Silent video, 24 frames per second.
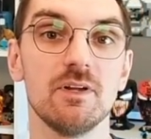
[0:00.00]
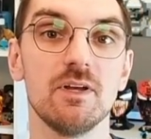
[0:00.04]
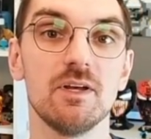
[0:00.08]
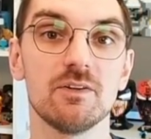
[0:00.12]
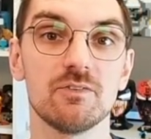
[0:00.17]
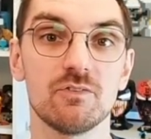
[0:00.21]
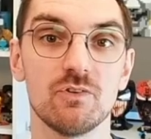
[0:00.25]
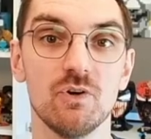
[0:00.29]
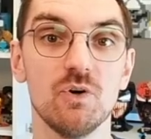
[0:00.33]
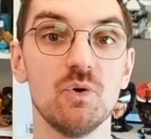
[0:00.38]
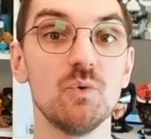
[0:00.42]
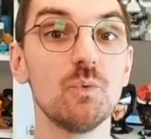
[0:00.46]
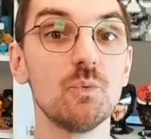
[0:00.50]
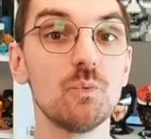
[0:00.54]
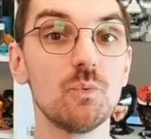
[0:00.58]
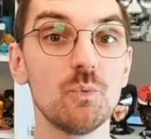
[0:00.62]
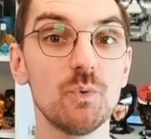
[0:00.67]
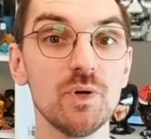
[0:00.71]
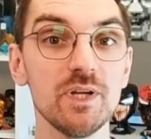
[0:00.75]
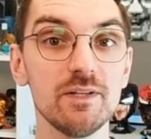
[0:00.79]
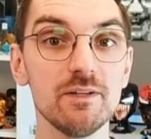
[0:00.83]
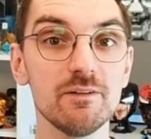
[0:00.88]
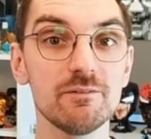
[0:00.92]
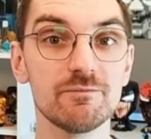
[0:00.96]
So
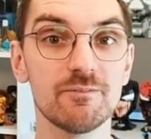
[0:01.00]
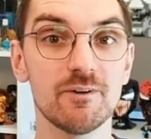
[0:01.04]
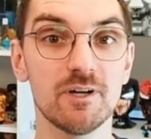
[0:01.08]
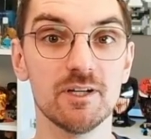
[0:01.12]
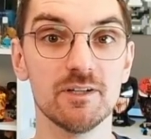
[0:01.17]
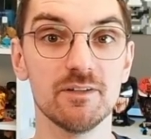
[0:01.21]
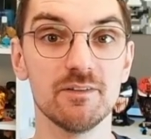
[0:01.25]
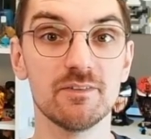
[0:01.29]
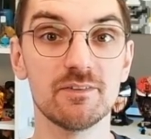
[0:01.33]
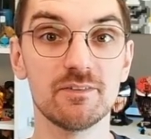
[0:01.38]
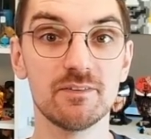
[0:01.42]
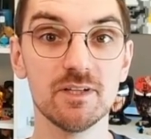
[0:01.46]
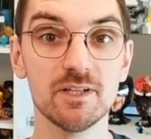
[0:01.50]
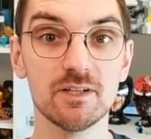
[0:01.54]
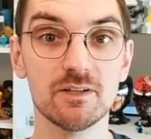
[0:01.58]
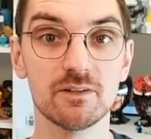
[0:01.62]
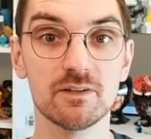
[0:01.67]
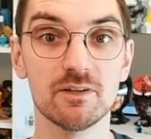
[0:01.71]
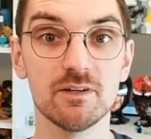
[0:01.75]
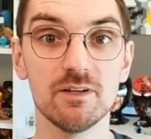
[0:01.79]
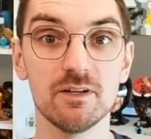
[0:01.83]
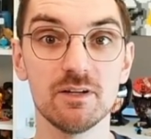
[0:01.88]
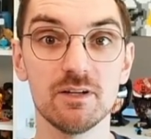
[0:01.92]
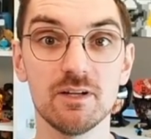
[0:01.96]
we define
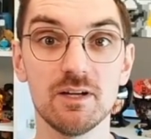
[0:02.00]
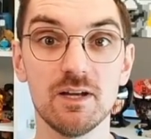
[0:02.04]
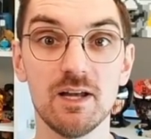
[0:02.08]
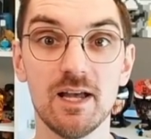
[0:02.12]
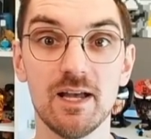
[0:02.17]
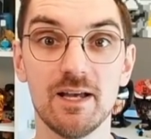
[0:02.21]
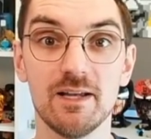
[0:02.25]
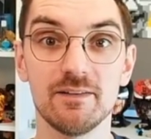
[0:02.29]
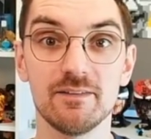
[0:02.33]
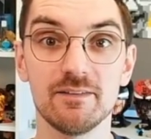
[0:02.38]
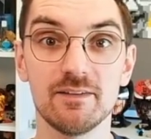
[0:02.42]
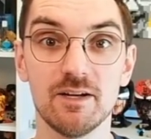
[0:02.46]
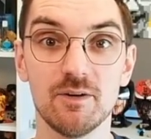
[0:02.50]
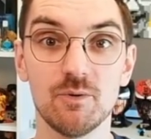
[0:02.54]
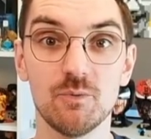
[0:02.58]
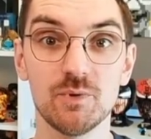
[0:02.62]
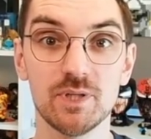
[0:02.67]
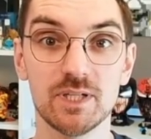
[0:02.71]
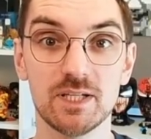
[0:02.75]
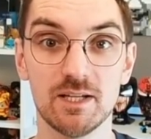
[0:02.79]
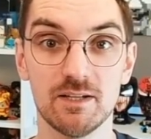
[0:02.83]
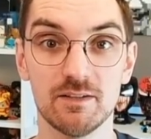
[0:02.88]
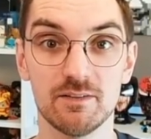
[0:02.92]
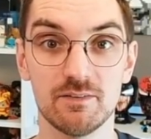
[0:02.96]
sticker, and then we
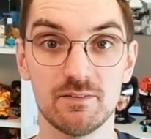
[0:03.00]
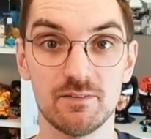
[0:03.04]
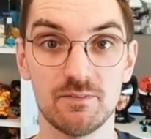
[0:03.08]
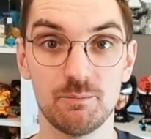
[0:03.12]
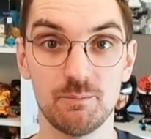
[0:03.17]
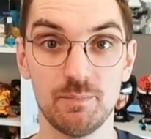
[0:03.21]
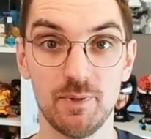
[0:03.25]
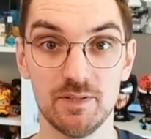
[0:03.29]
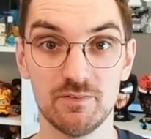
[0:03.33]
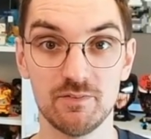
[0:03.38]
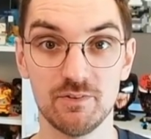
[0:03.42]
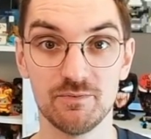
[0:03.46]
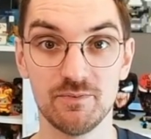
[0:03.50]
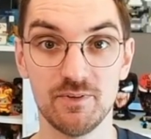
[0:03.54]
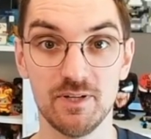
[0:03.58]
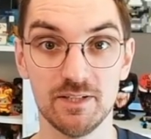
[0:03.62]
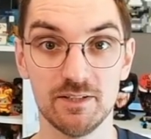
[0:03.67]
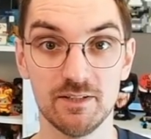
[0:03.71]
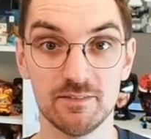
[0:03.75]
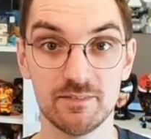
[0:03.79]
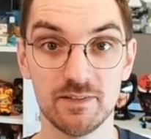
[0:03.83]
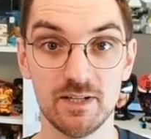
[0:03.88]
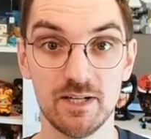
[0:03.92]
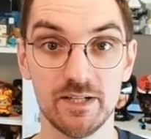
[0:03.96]
can specify
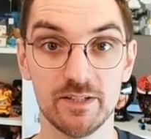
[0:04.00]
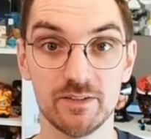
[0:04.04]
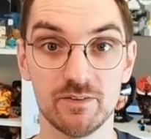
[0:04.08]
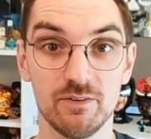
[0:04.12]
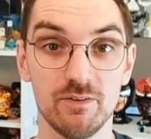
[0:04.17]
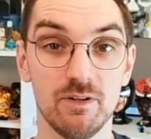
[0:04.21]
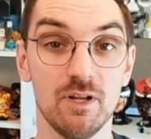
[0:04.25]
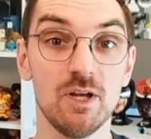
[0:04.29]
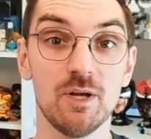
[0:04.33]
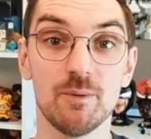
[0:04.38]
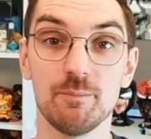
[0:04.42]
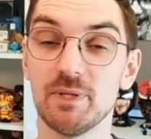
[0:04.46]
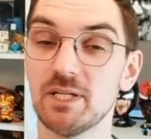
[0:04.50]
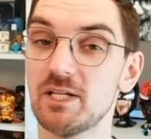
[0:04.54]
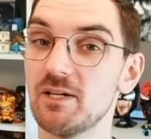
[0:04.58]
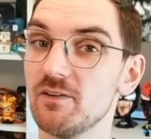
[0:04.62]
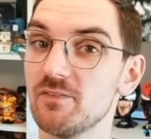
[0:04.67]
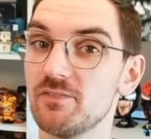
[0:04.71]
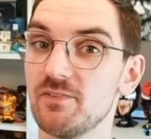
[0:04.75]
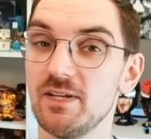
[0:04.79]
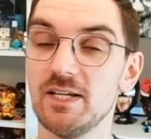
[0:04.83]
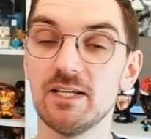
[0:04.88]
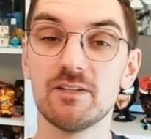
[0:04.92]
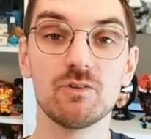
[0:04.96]
the title,
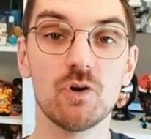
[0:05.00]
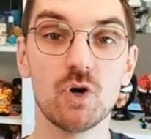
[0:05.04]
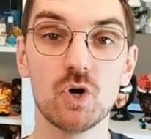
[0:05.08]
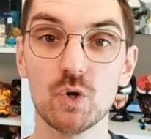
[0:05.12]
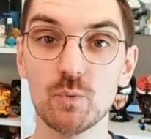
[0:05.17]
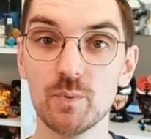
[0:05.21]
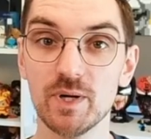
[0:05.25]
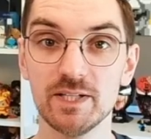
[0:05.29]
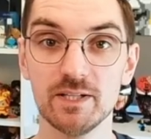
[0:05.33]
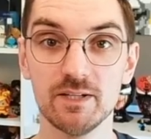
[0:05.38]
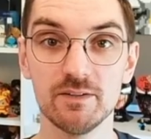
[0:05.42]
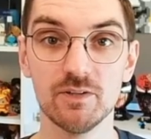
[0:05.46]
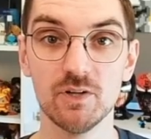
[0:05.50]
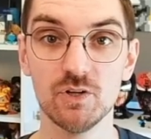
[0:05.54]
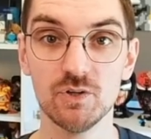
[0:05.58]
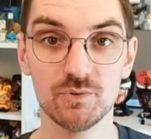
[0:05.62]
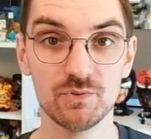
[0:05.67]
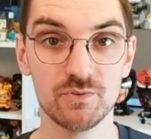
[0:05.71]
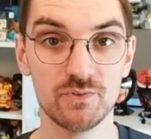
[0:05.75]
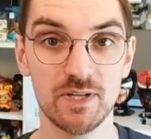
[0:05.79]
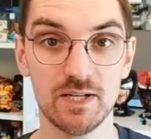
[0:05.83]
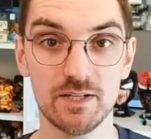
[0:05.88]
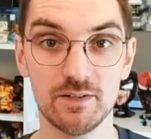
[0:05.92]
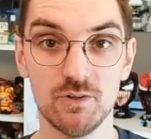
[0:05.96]
because it already
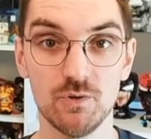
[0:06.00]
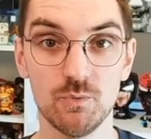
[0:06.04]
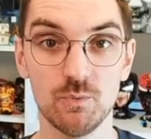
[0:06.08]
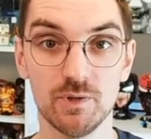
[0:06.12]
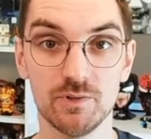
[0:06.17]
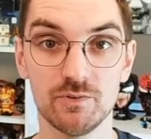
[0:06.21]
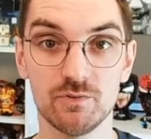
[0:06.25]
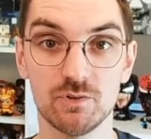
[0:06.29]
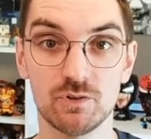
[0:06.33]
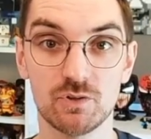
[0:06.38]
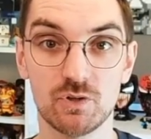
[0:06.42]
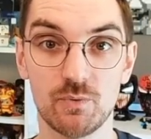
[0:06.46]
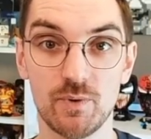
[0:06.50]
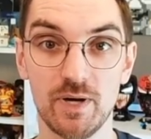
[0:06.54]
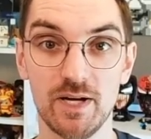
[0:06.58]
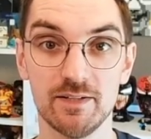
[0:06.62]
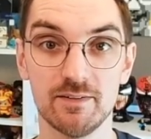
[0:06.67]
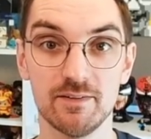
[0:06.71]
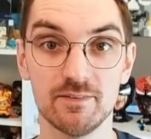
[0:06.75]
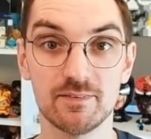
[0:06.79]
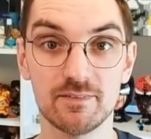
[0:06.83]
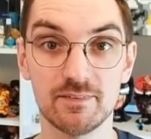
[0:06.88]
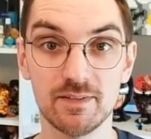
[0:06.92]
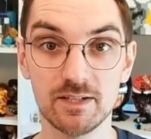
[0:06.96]
knows that you want to create
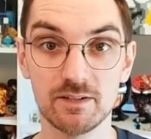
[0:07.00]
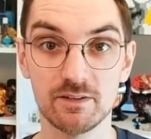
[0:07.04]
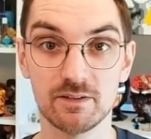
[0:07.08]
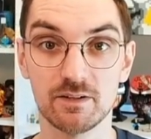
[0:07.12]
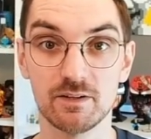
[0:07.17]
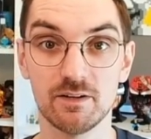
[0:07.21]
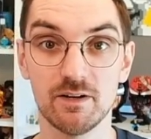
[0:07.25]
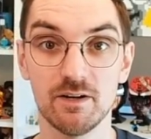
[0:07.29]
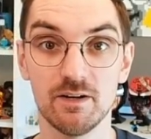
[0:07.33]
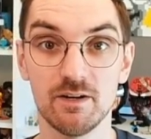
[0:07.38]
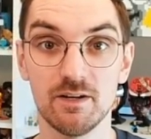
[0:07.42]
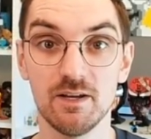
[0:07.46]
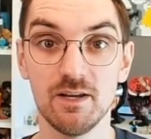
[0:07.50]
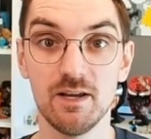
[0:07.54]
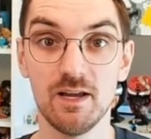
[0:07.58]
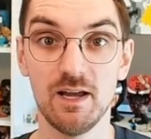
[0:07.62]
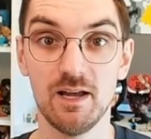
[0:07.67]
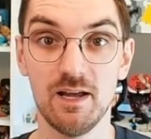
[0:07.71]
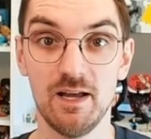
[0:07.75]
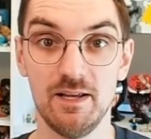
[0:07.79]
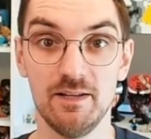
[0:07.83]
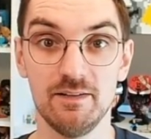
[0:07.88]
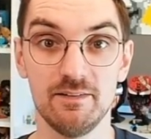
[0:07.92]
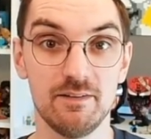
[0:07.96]
a sticker
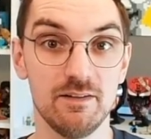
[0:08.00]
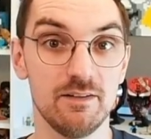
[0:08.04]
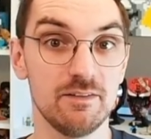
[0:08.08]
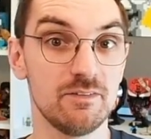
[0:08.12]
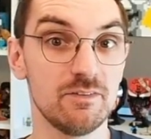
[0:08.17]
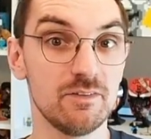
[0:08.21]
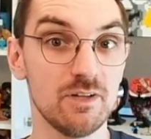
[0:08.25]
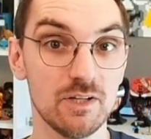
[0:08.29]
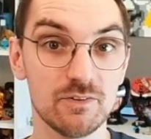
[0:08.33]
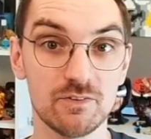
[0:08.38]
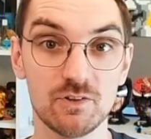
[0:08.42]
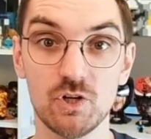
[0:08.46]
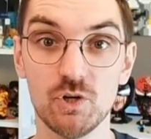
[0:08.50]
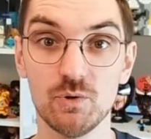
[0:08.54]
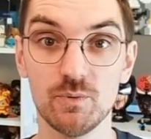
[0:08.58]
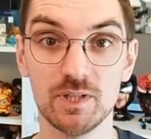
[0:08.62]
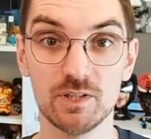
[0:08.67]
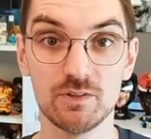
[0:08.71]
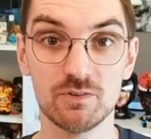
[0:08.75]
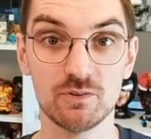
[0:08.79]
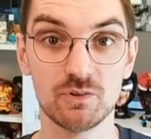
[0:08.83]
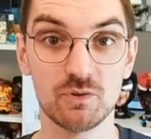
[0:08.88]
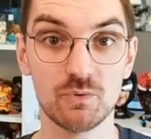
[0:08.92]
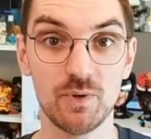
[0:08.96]
and not going
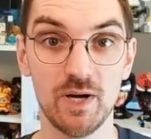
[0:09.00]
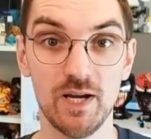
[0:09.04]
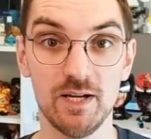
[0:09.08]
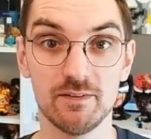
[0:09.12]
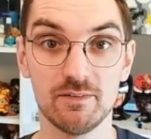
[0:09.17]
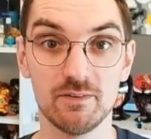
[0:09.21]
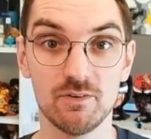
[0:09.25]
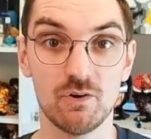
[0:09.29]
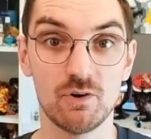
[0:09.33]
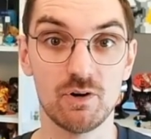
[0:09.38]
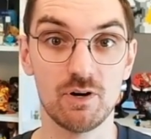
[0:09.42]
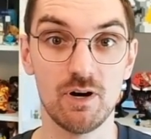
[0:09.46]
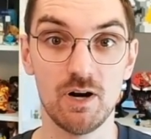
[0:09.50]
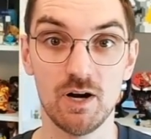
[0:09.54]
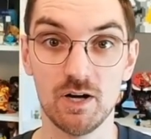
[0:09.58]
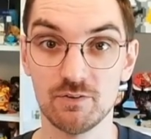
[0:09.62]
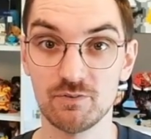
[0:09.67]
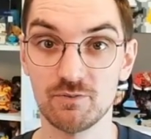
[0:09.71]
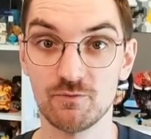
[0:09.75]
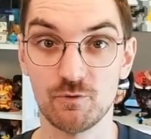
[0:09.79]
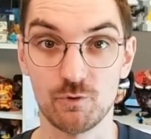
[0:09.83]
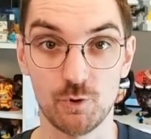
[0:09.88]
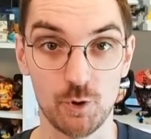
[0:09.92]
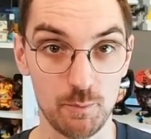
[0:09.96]
to create or
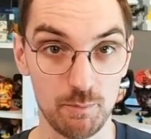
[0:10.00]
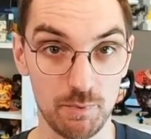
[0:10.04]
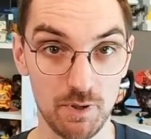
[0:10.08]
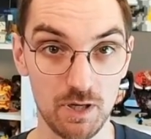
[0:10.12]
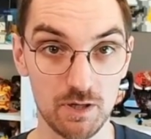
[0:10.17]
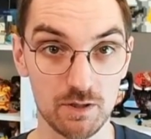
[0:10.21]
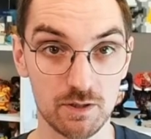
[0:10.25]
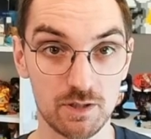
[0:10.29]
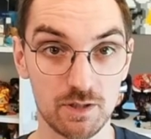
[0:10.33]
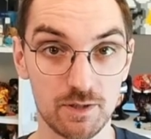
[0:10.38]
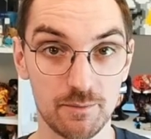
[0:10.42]
ask for a blog.